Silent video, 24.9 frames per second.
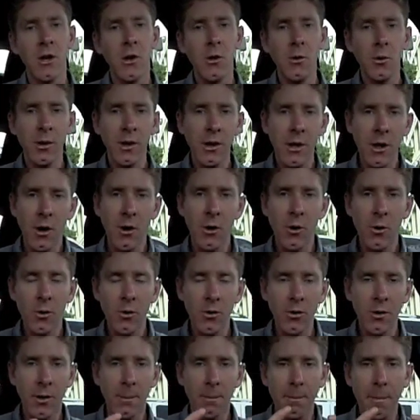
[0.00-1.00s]
You only
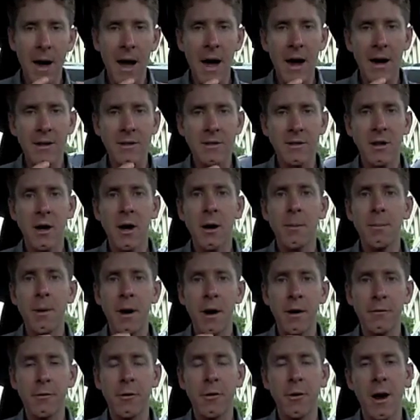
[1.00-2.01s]
own the box
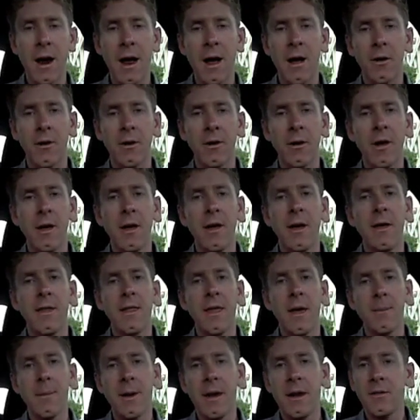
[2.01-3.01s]
above ground.
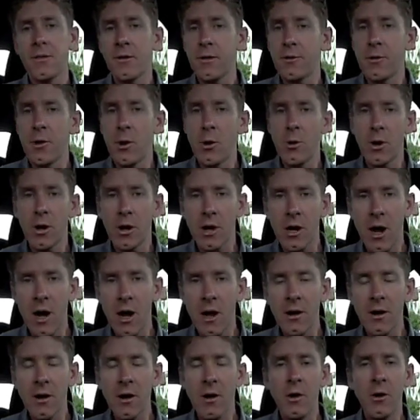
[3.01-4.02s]
That means if you own a
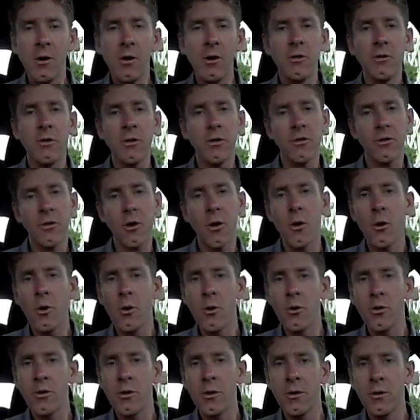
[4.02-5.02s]
condo, you just
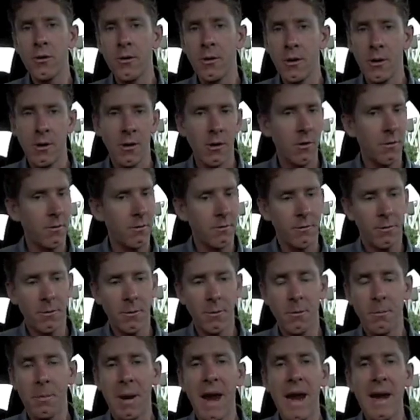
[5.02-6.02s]
own
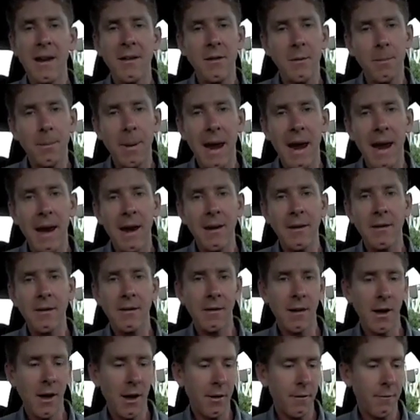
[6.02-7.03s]
from paint to paint
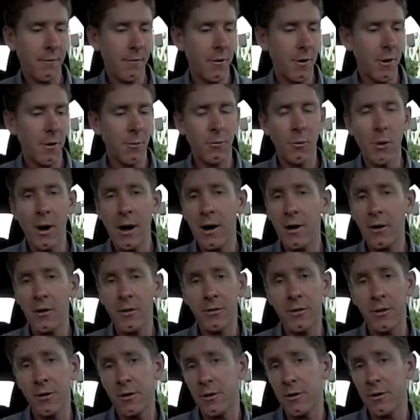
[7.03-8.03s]
and from
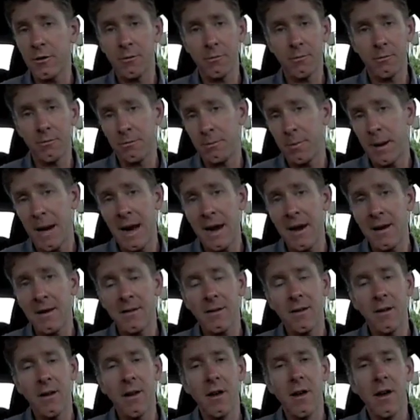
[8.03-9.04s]
rail to
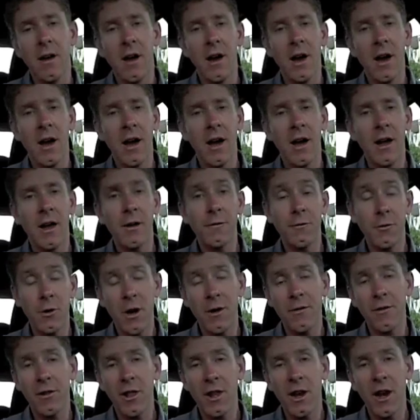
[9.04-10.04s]
paint uh, if you
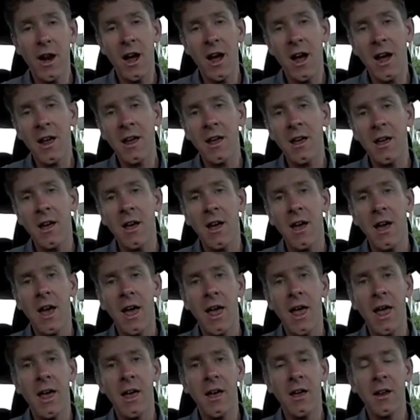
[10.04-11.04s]
have a lanai.
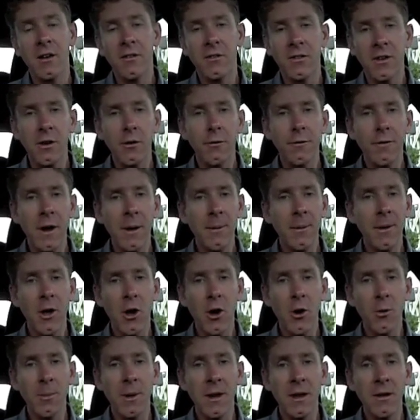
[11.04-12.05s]
And single family
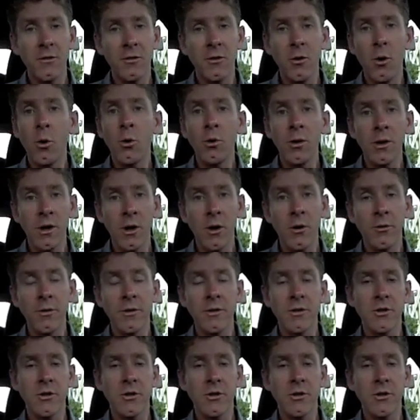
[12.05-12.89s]
home means you only own